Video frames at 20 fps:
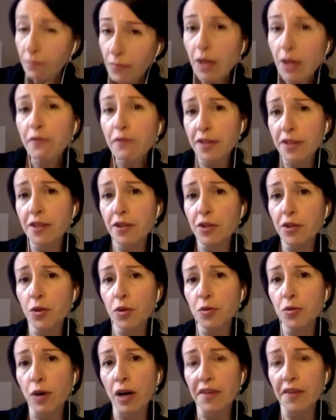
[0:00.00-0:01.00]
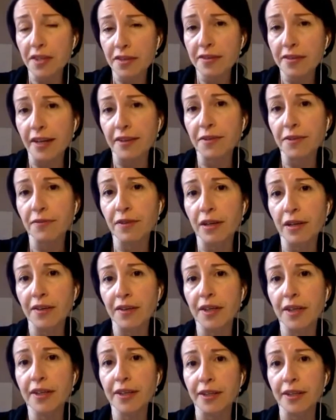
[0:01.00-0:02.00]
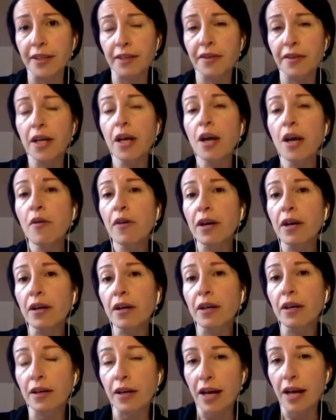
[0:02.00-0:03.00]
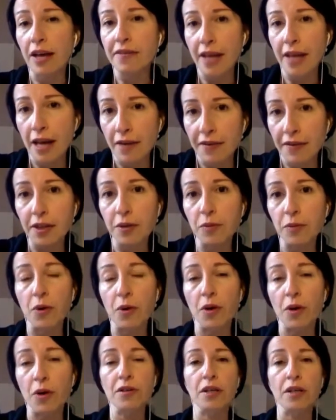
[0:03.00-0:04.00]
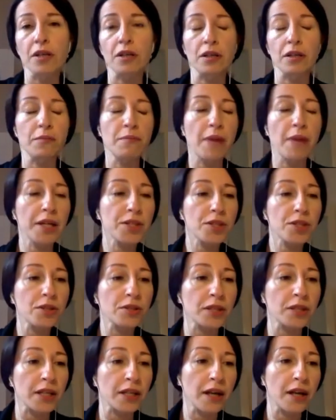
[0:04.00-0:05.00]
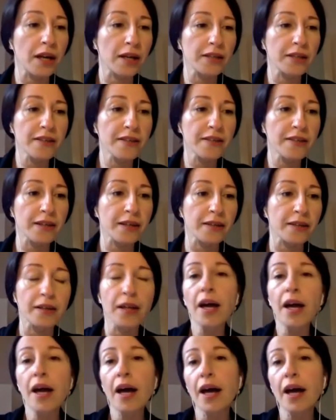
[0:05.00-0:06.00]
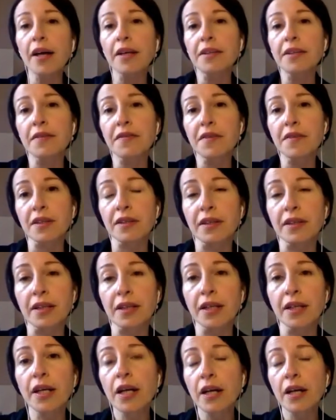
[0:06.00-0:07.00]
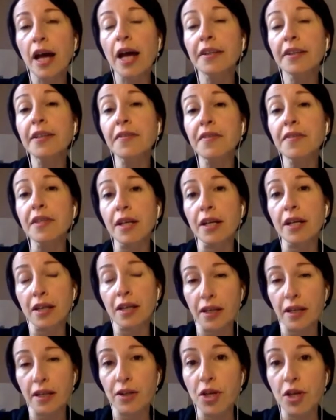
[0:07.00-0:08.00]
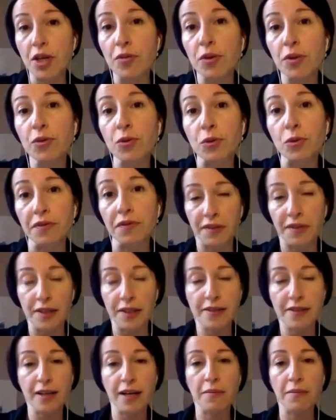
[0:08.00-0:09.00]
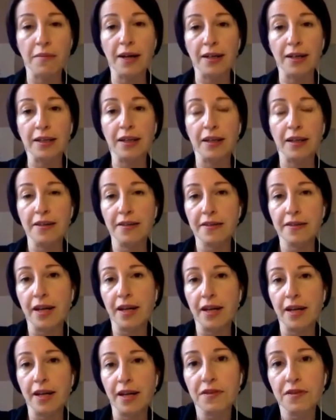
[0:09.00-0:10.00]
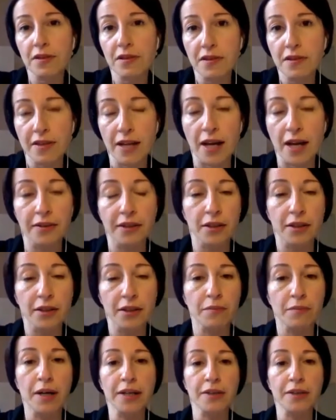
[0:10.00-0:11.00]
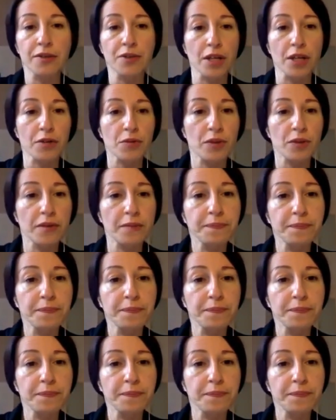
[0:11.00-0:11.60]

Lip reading: Francisco Suarez that very year, as Eric was mentioning, instead enters the Jesuit order in Salamanca. He starts studying by the Jesuit.